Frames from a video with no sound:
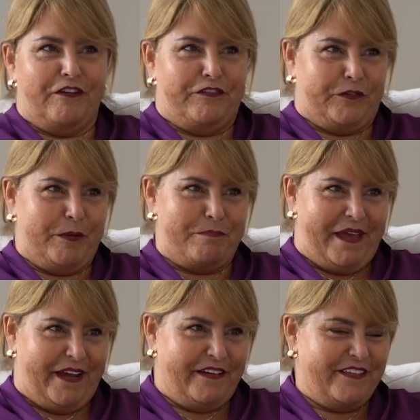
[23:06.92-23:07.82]
of
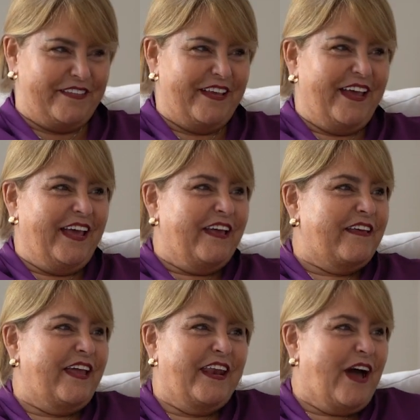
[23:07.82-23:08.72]
repairs
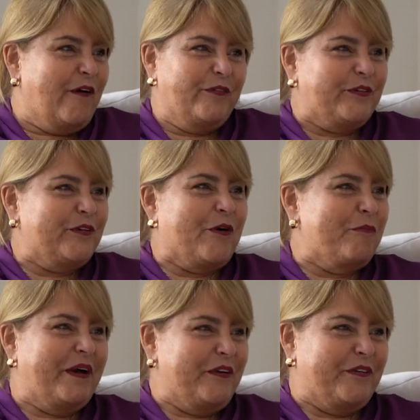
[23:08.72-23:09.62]
and now
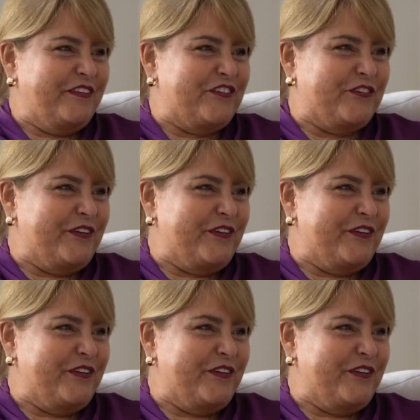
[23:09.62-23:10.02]
nobody wants to